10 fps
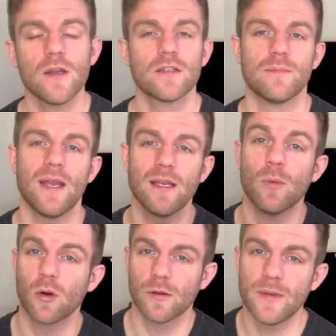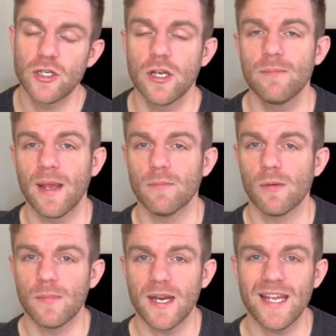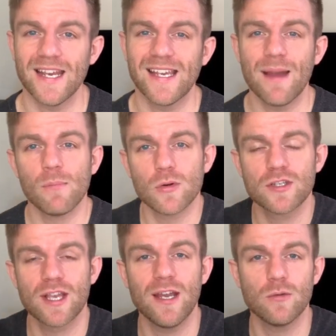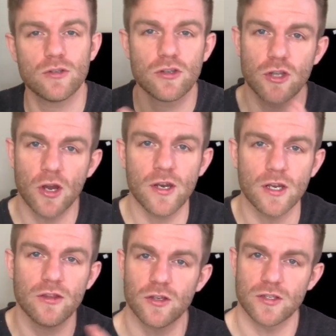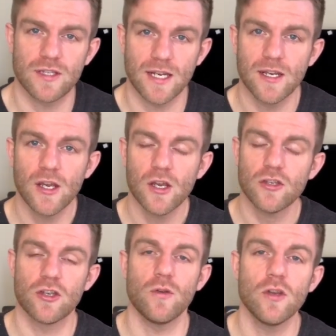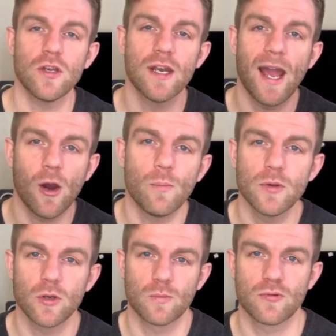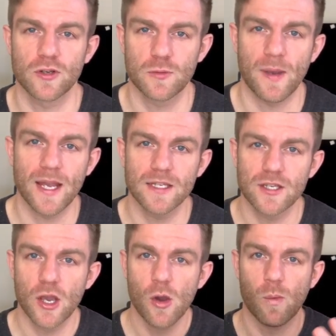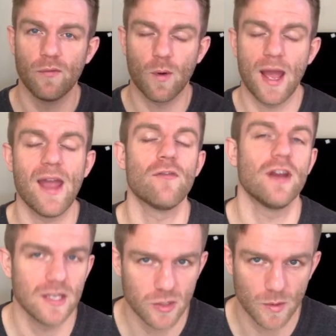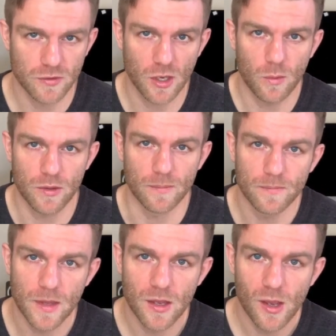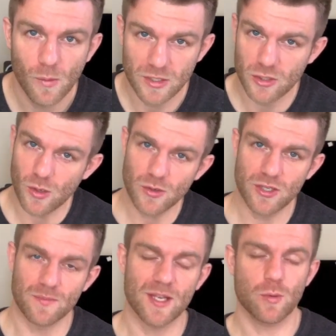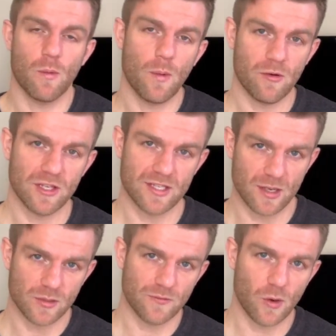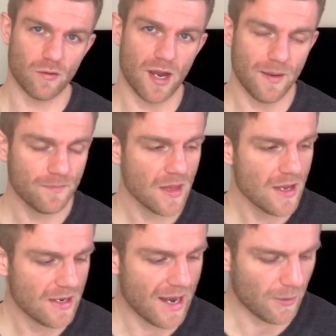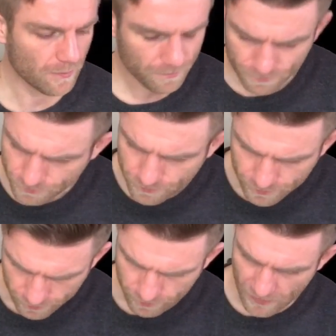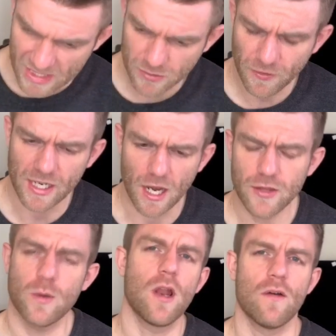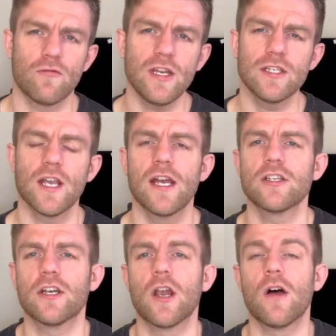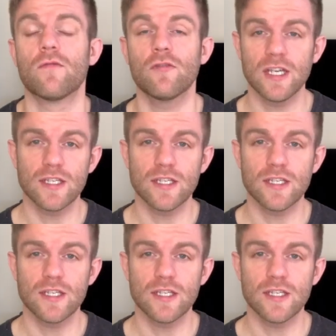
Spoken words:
to make more commission, make more money, and get more sales done and dusted so you can help your prospects with whatever it is you have sold them. Which is awesome, that's what we were in sales for, right? Now, it's funny, I do a lot of research and a lot of